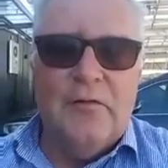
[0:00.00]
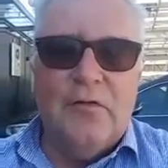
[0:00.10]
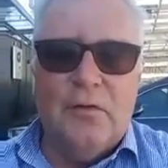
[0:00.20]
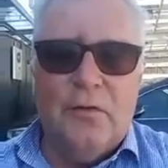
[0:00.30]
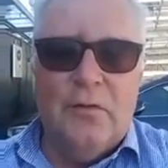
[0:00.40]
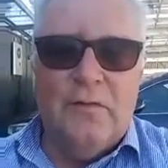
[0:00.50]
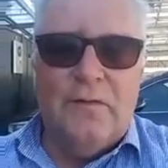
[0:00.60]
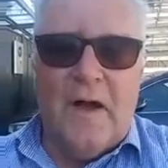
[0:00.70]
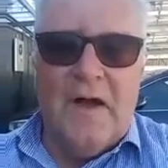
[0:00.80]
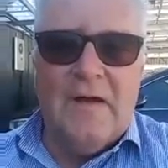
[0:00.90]
to
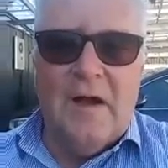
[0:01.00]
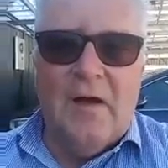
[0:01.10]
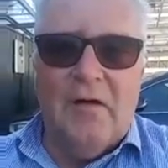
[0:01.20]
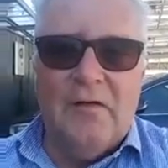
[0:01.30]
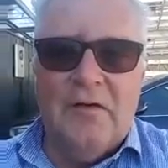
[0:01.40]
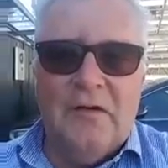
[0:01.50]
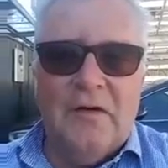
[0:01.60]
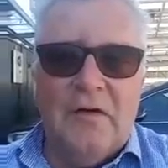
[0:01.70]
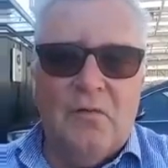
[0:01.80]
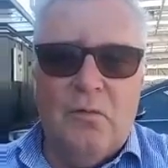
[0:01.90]
find out
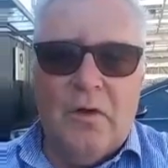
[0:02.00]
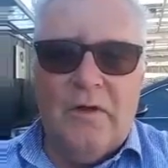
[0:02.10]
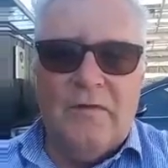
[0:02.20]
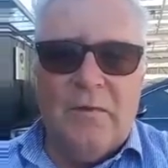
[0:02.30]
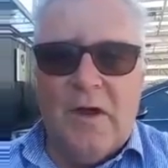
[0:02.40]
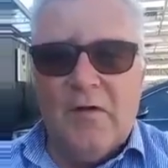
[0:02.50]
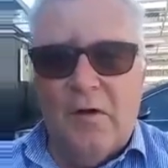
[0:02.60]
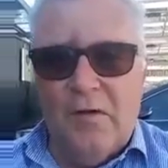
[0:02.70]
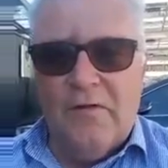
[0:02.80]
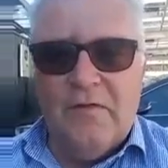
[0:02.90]
what is my
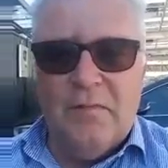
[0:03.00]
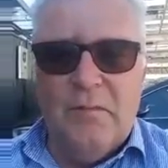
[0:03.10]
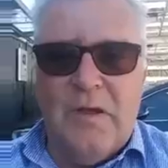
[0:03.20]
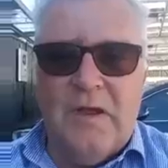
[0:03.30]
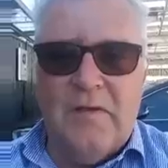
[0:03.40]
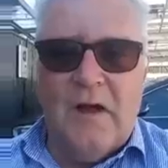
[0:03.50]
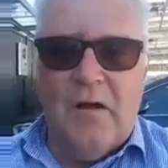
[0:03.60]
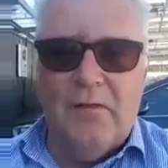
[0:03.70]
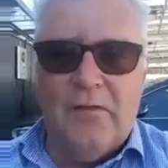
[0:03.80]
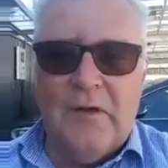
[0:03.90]
cost, being the
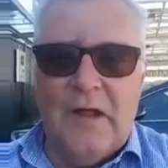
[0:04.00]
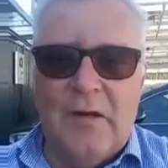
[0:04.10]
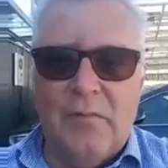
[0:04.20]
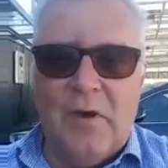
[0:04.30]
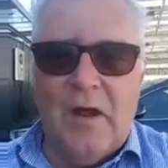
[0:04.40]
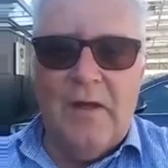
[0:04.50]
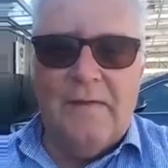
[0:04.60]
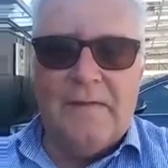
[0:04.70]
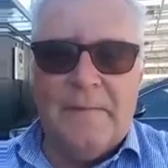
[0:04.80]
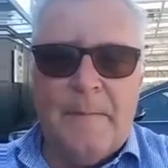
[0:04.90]
house and land
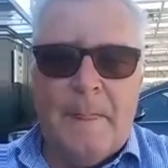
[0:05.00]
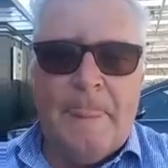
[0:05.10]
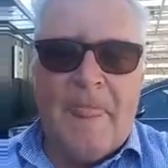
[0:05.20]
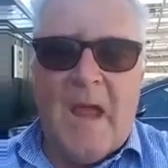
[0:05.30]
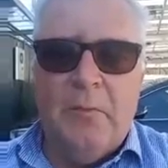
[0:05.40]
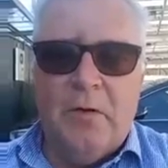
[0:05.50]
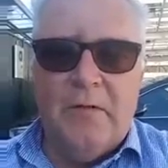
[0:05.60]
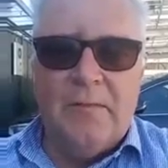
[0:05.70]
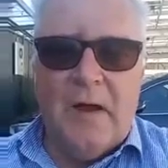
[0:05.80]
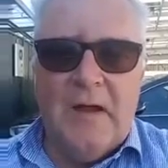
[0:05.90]
price, and what
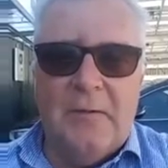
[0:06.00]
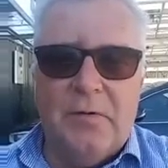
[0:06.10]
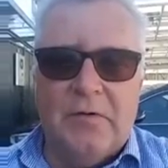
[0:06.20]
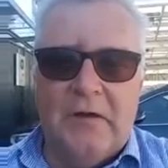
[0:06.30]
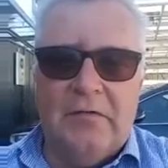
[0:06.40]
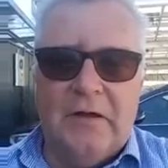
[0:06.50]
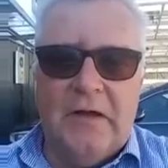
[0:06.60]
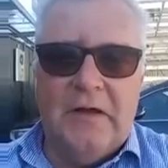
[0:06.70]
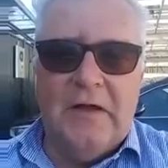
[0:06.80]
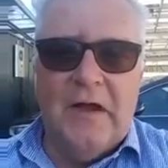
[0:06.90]
is my potential
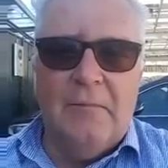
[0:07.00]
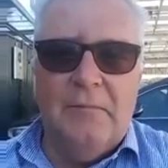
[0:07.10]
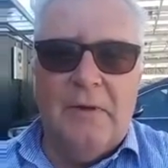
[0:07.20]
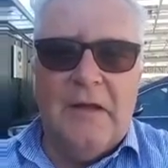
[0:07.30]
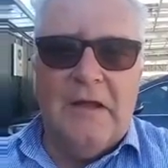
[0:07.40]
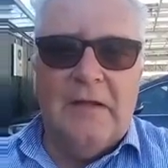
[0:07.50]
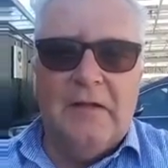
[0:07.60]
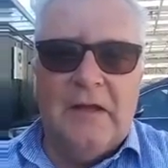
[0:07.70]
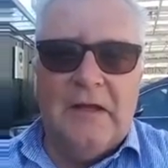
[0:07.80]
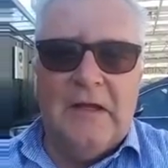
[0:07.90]
income, being
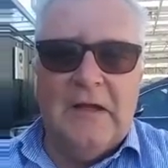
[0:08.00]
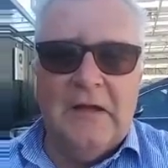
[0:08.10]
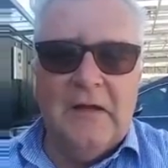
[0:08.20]
the